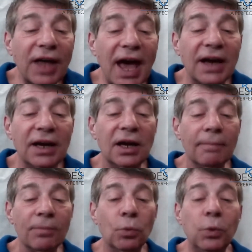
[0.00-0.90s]
Cat,
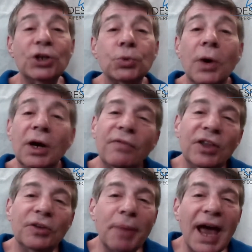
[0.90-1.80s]
which one of
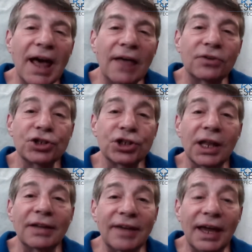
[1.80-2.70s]
these paths shall
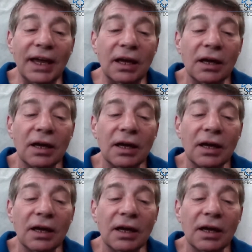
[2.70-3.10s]
I take?"